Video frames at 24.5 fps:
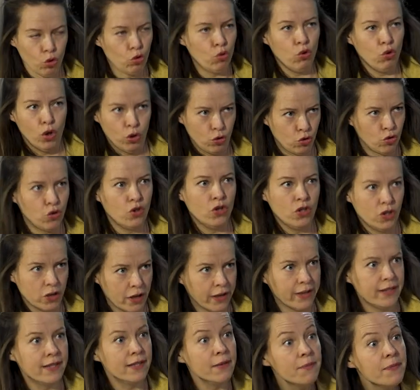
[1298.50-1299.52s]
Let's
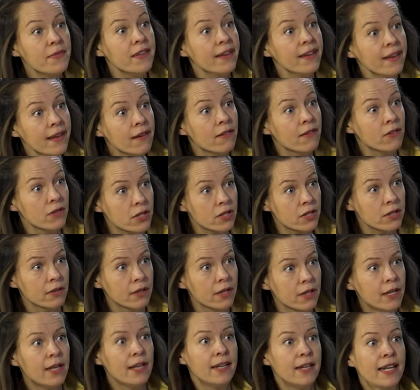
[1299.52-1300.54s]
decide something else.
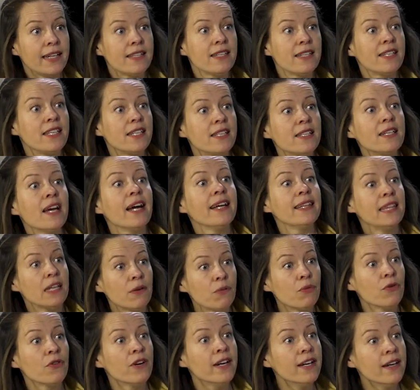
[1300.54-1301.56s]
Let's decide
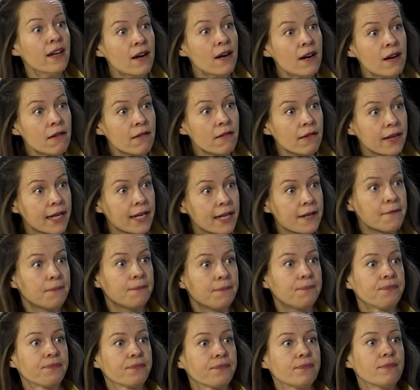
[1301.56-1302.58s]
that we're in a hurry.
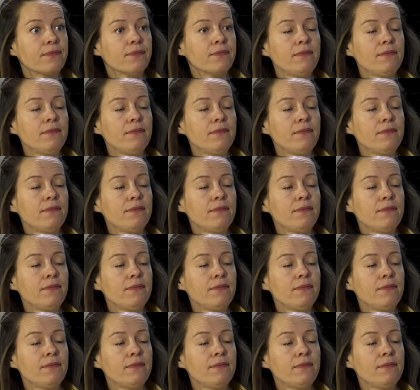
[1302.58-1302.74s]
Yeah.